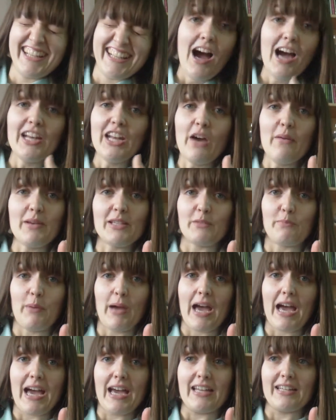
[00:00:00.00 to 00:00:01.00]
I know it's
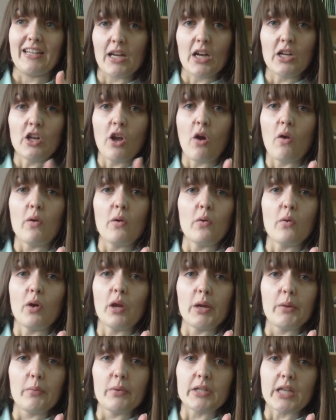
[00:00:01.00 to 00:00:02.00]
bad. I know
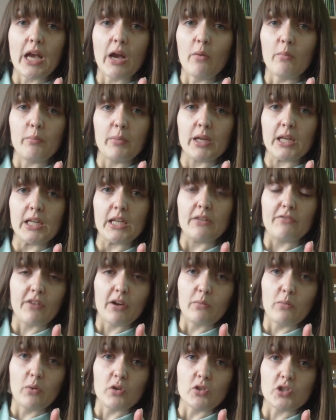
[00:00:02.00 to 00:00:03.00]
it would help me if
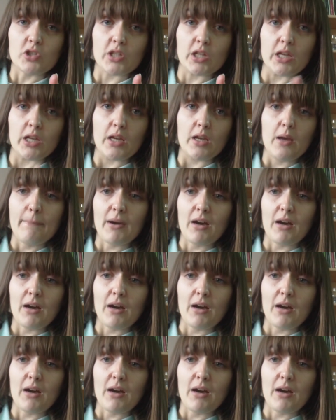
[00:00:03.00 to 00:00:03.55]
I watched it.